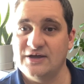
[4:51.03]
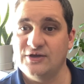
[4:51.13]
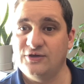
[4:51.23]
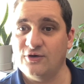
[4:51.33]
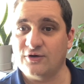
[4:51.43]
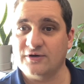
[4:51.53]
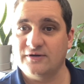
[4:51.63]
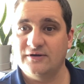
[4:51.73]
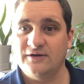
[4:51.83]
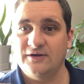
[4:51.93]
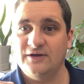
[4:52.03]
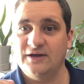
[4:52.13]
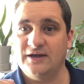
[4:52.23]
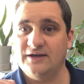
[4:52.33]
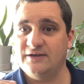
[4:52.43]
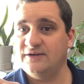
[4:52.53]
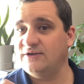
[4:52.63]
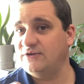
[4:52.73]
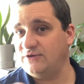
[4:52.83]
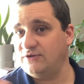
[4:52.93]
You
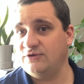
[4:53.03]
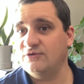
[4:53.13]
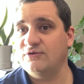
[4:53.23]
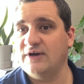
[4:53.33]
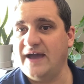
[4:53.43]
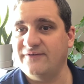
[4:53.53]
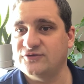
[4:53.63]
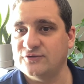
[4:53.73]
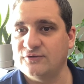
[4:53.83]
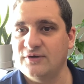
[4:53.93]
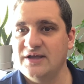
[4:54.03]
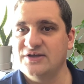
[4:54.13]
don't have to